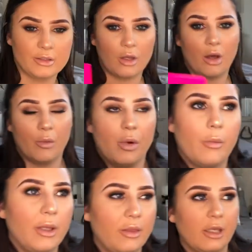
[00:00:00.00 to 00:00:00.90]
These are
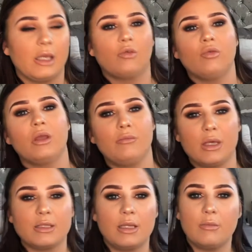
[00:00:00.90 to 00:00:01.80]
probably the
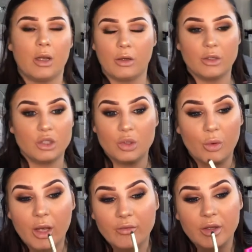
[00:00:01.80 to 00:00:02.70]
creamiest lip liners
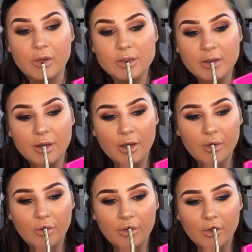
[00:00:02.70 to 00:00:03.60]
you'll ever use, and they
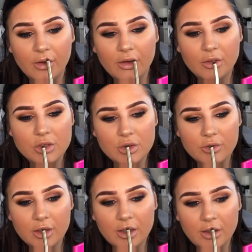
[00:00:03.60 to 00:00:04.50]
go on like a
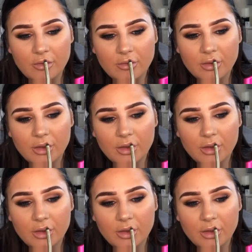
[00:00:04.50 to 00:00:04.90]
dream.